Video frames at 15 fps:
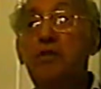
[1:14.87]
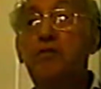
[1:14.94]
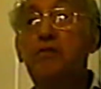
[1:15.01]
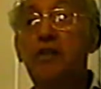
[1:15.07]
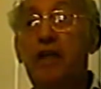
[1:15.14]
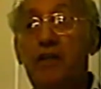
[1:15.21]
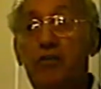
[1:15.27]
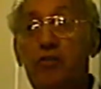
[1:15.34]

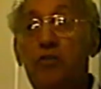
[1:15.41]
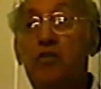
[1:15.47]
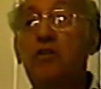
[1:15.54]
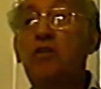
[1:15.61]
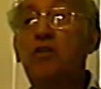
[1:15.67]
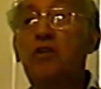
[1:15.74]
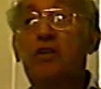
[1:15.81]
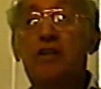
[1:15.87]
Viviano.
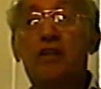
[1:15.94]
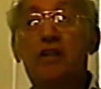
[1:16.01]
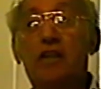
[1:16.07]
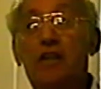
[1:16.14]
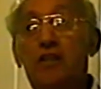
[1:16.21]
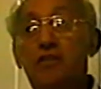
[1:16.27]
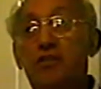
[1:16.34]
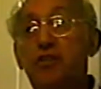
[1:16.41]
In
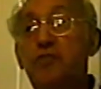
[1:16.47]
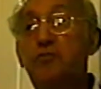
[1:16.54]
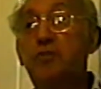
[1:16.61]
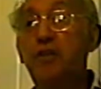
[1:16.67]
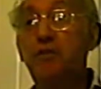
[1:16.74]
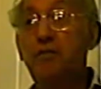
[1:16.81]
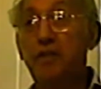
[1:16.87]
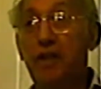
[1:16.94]
English it's
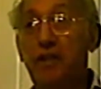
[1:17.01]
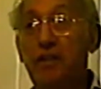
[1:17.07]
Vivian.